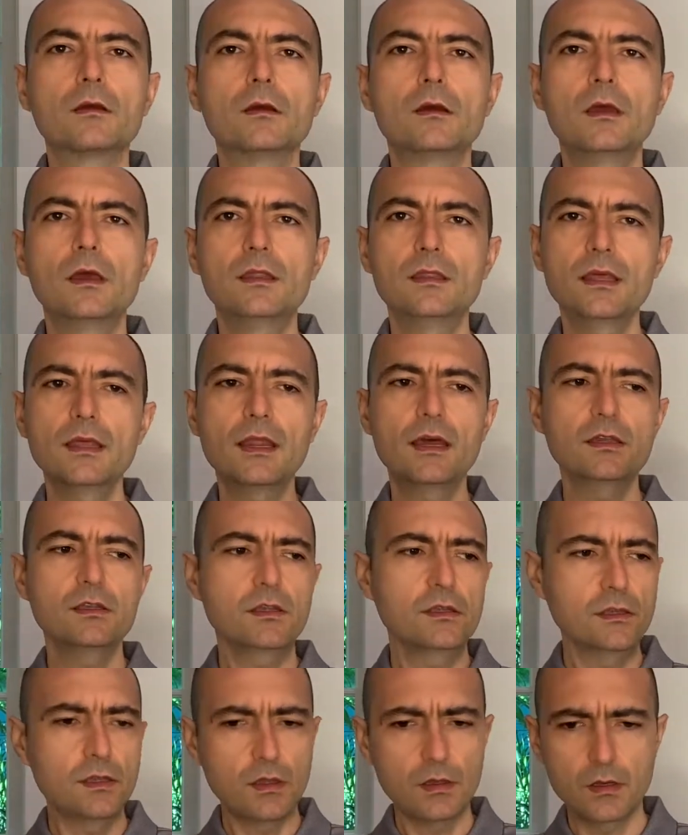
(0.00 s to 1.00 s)
And then I
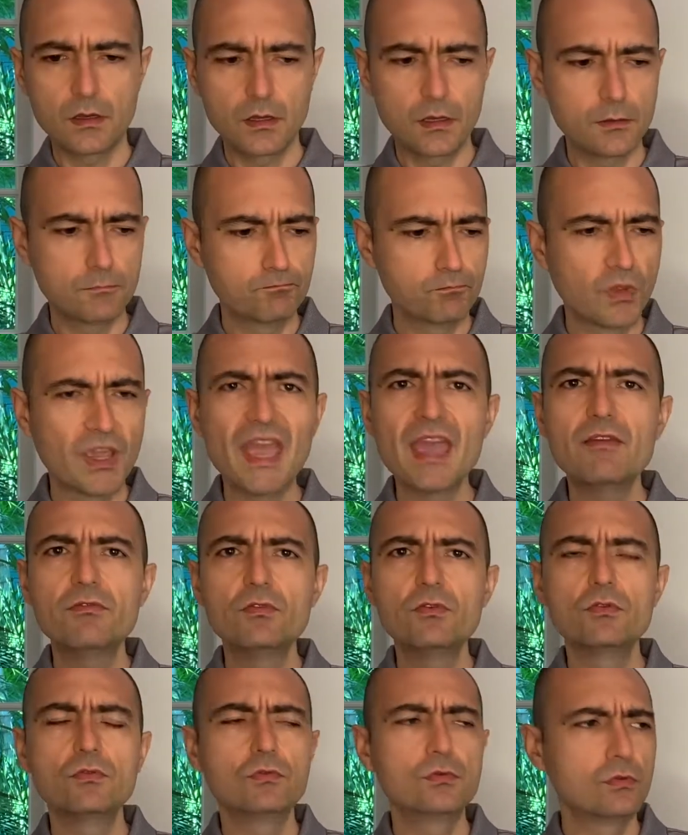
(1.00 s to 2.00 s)
uh, gave
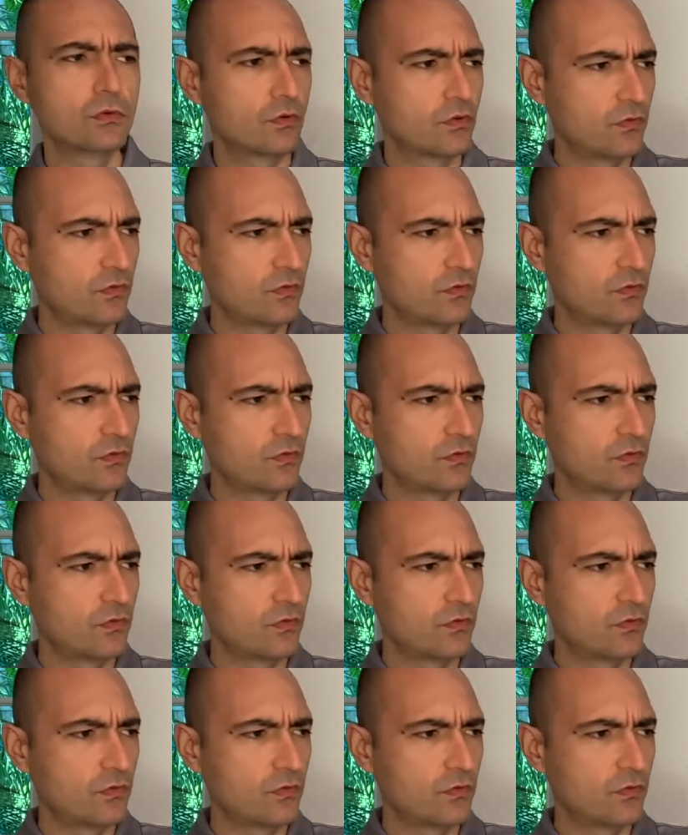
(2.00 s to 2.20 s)
you